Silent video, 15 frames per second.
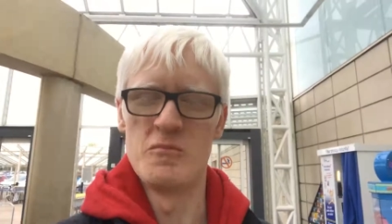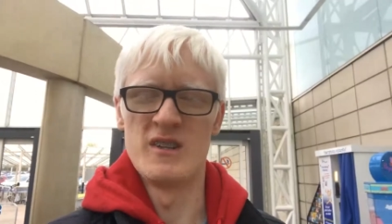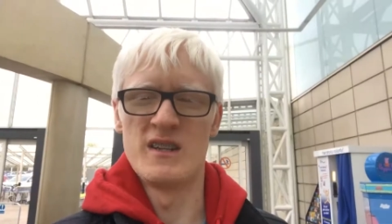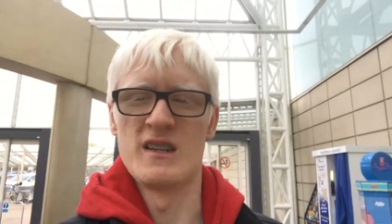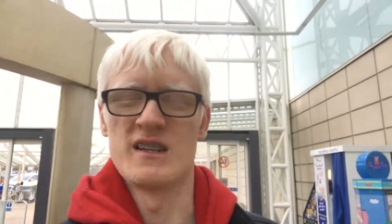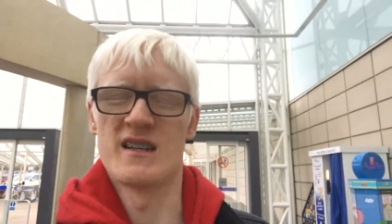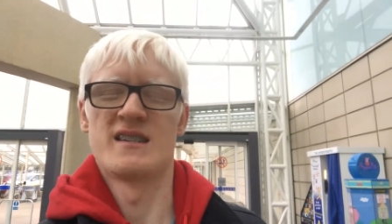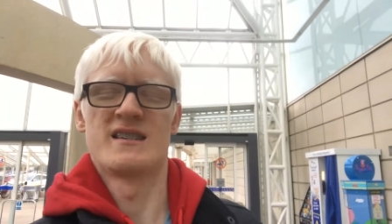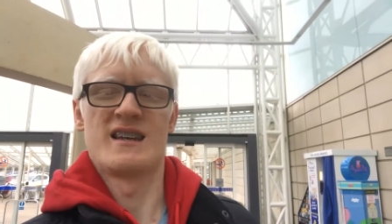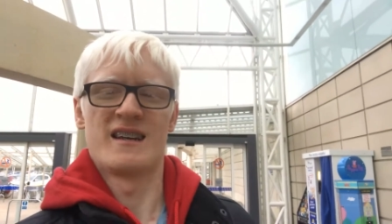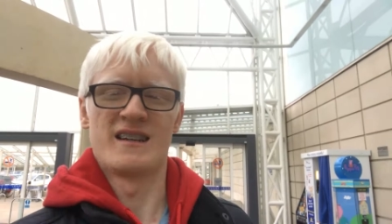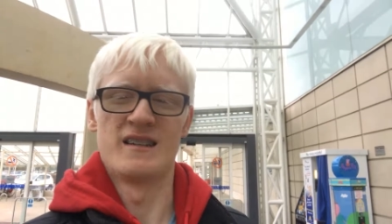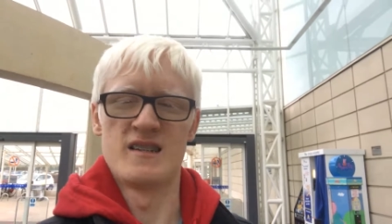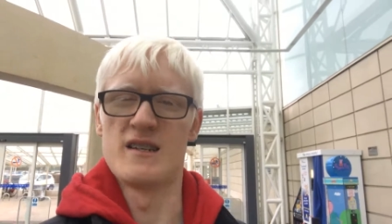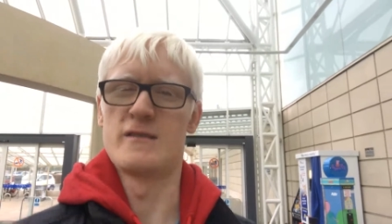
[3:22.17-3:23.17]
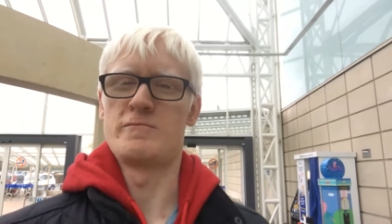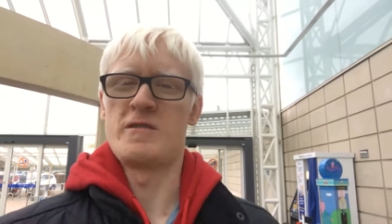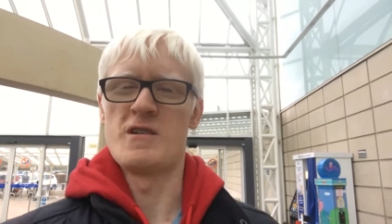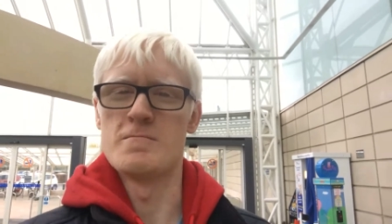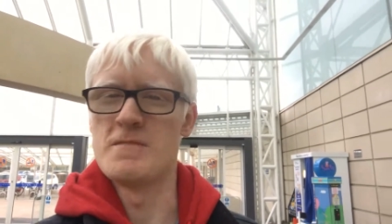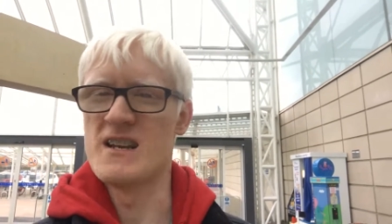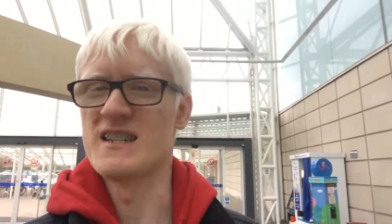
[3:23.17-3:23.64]
with like a second to
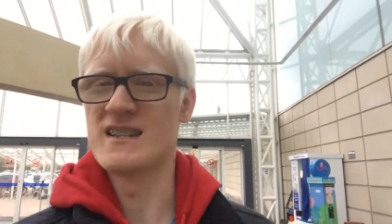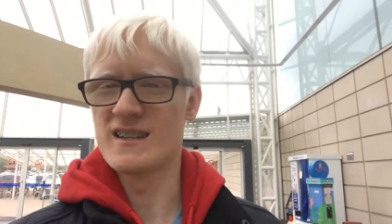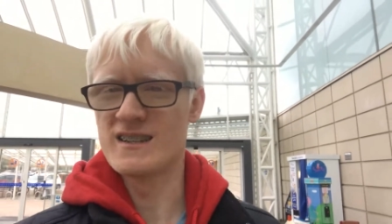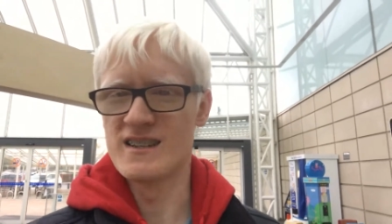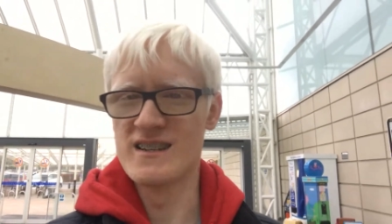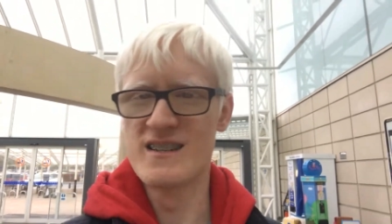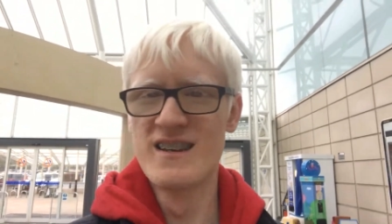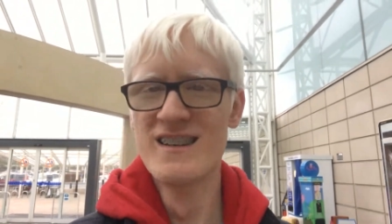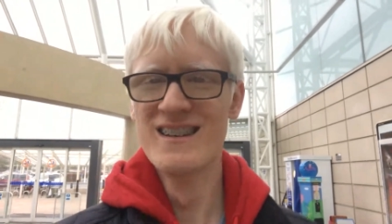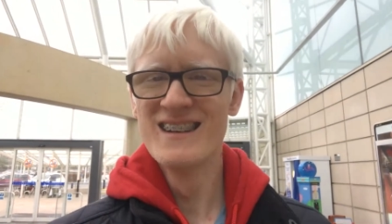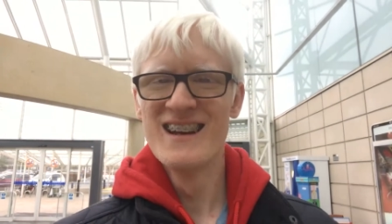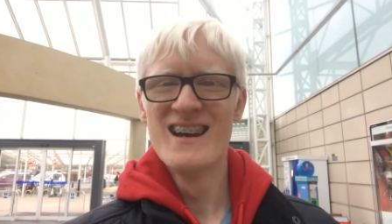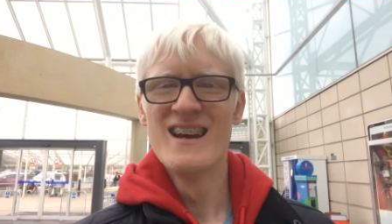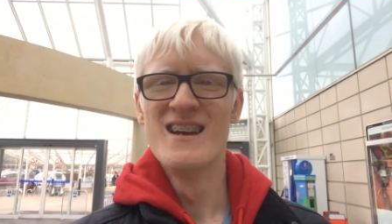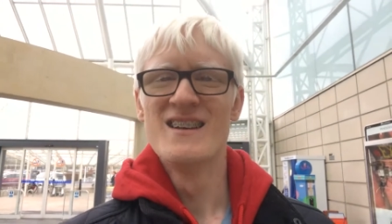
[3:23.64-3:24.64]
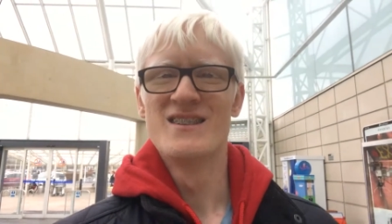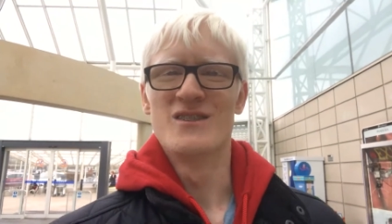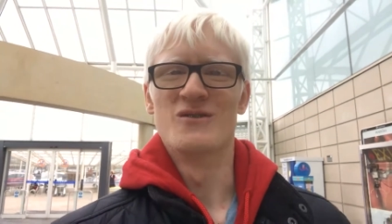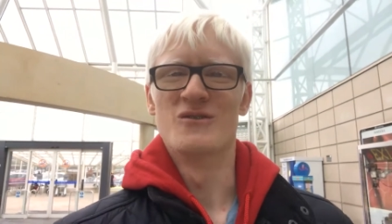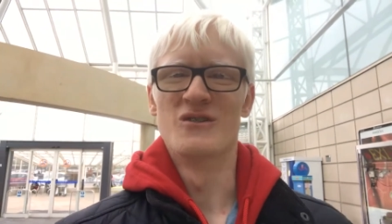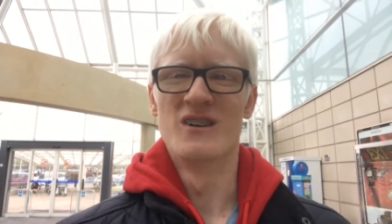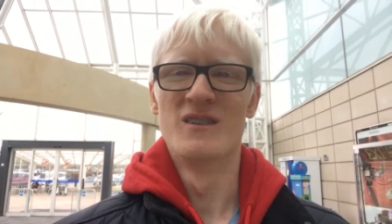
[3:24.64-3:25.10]
spare basically.
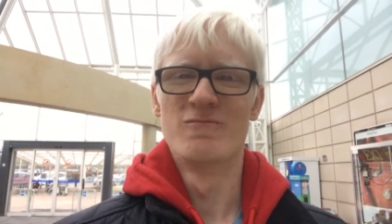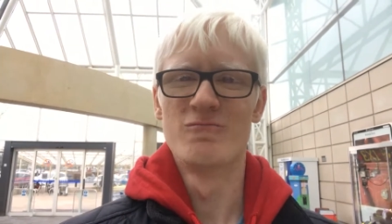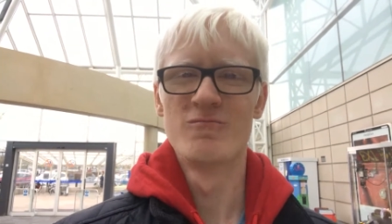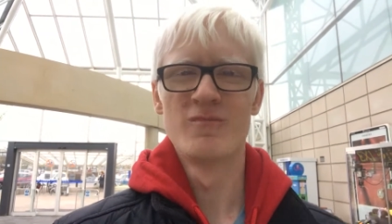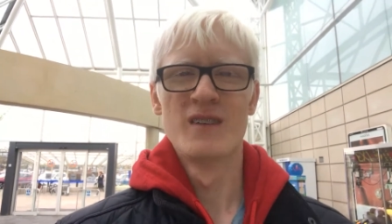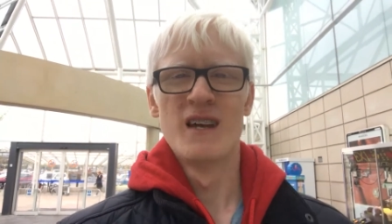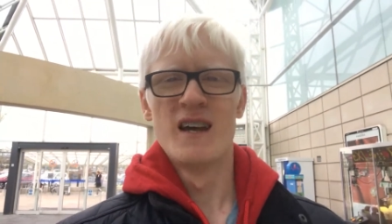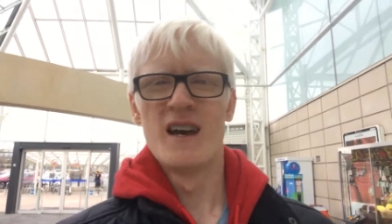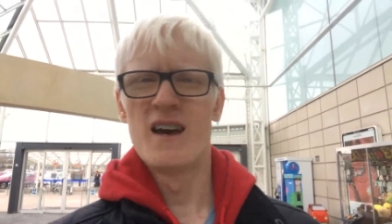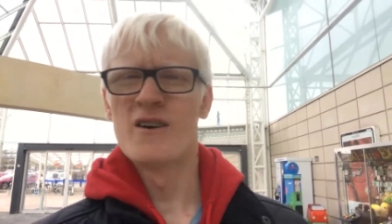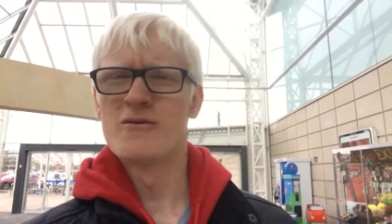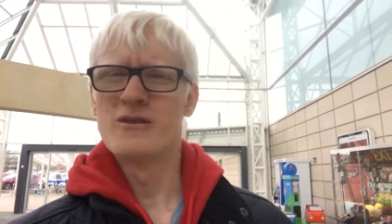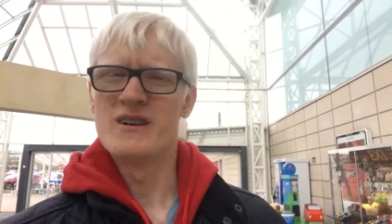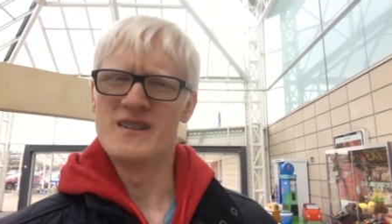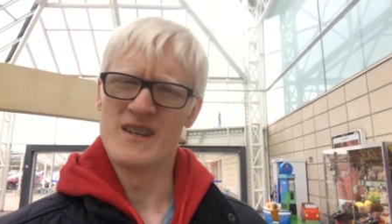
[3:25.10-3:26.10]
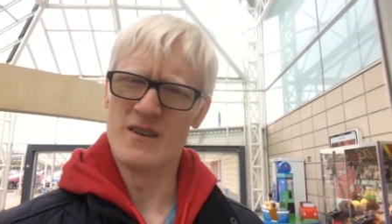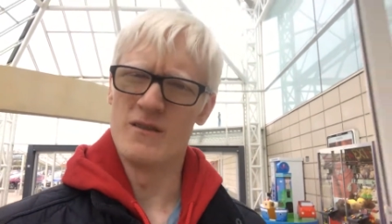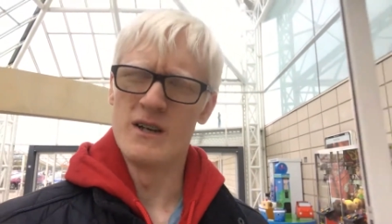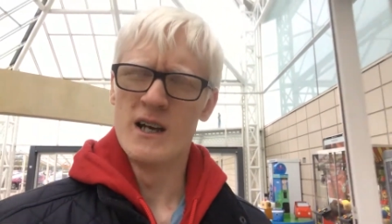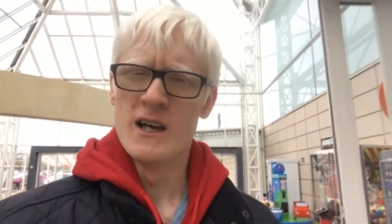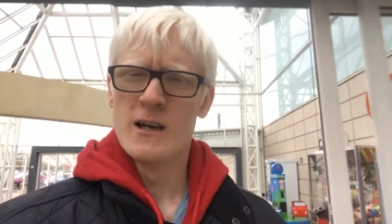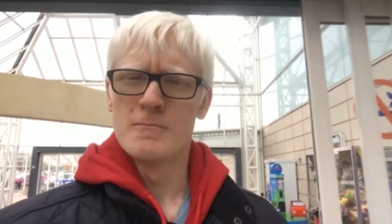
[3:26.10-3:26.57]
So it all worked out.
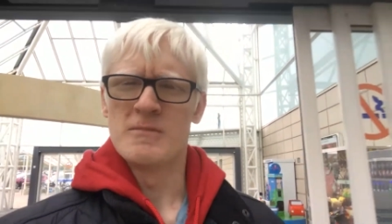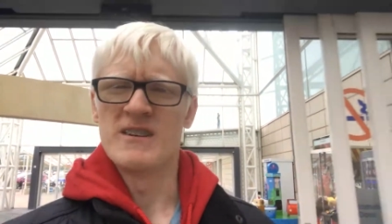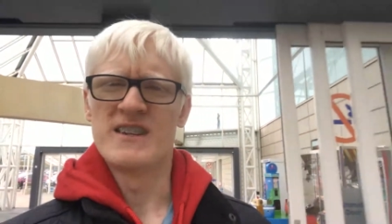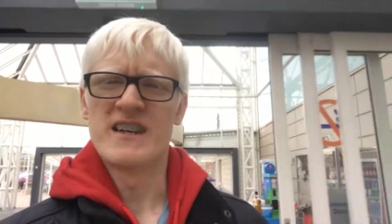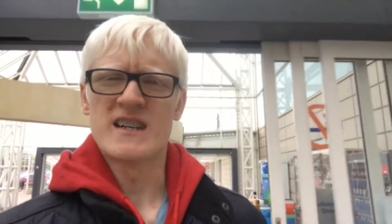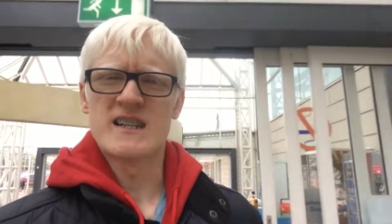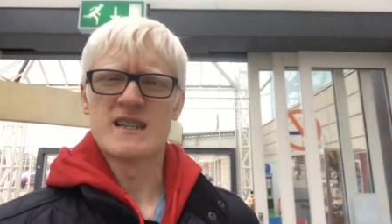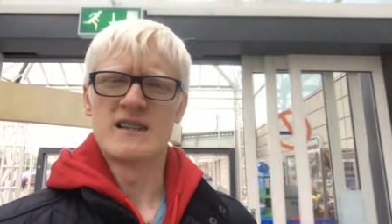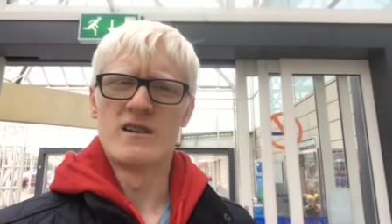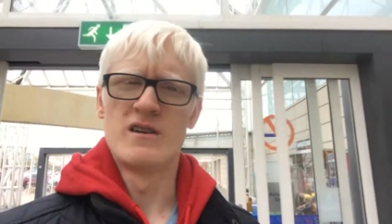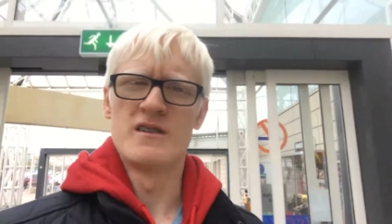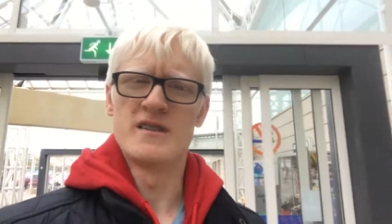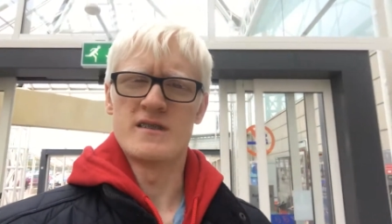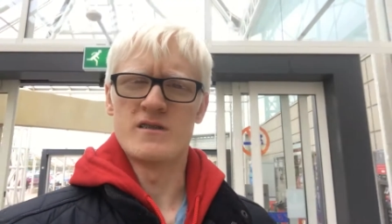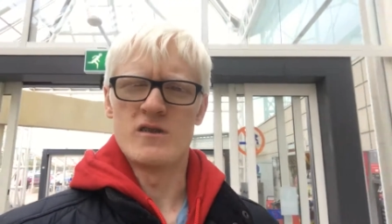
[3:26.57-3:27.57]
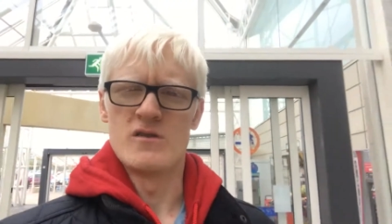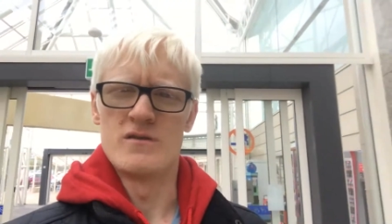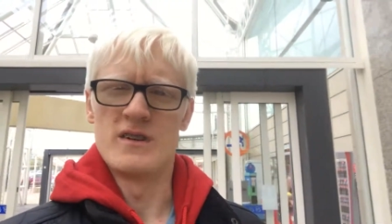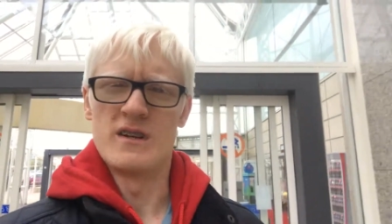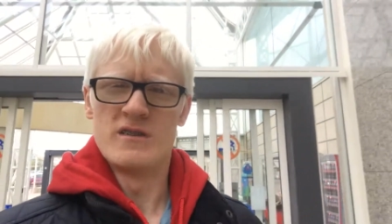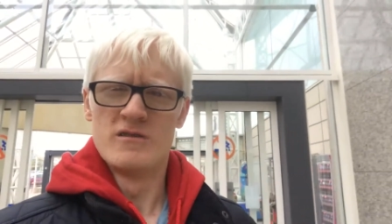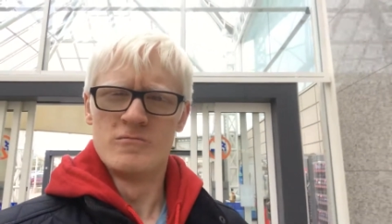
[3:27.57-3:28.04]
But thanks a lot,
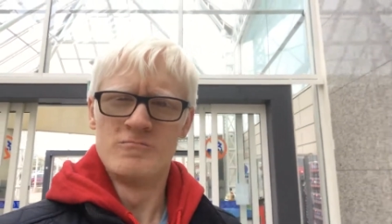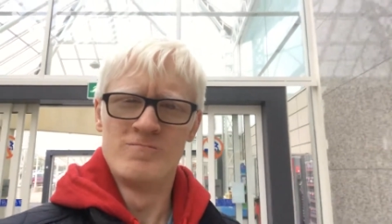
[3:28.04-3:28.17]
Scott Rail.